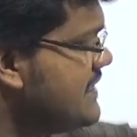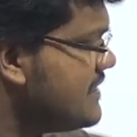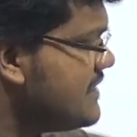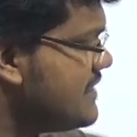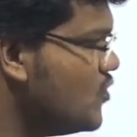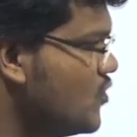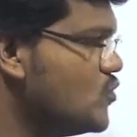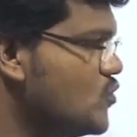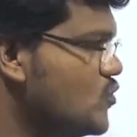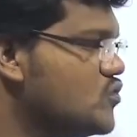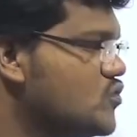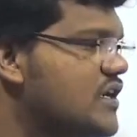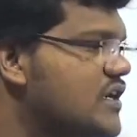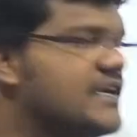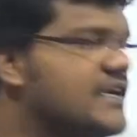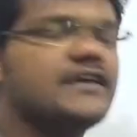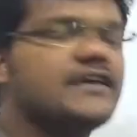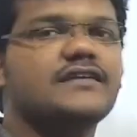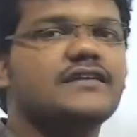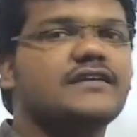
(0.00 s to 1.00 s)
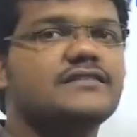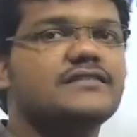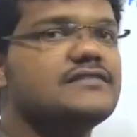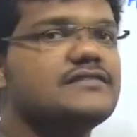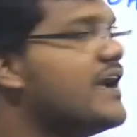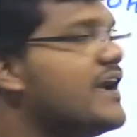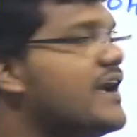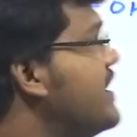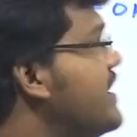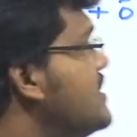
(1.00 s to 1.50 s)
goes on decreases.
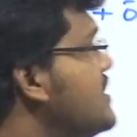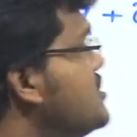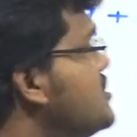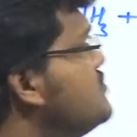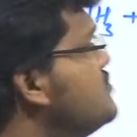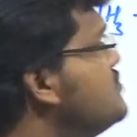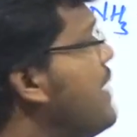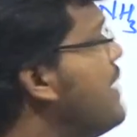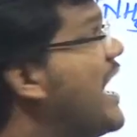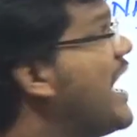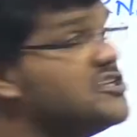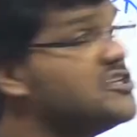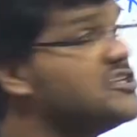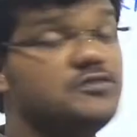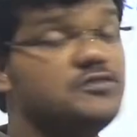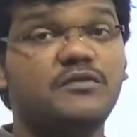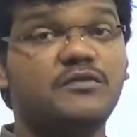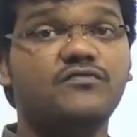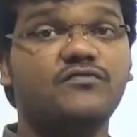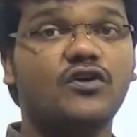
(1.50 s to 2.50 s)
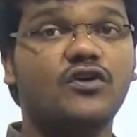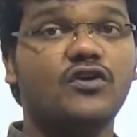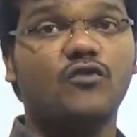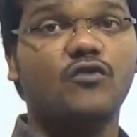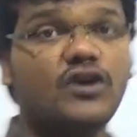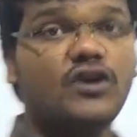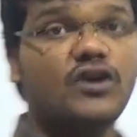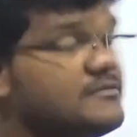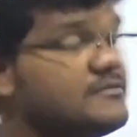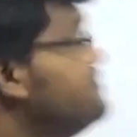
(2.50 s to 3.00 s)
Hydration is maximum for
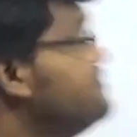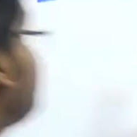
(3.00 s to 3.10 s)
what?